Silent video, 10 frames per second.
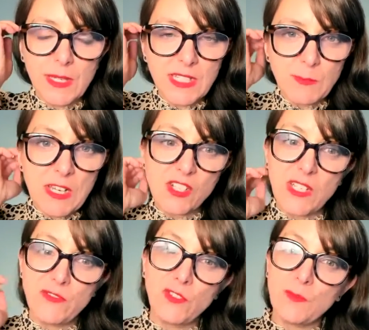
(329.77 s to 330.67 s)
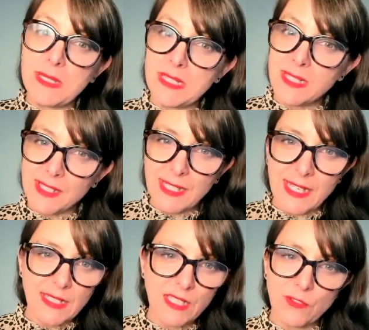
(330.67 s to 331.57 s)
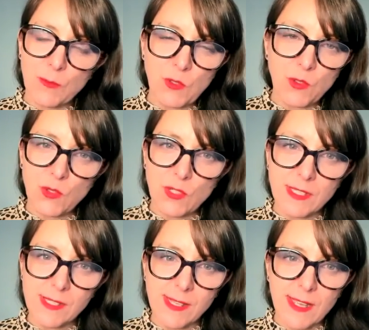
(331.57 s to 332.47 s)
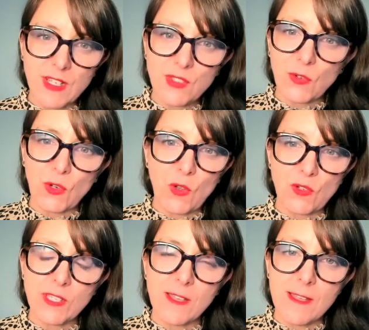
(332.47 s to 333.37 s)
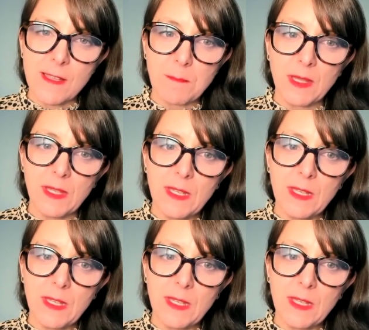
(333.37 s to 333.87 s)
especially if you've been disconnected from your desires for a long time.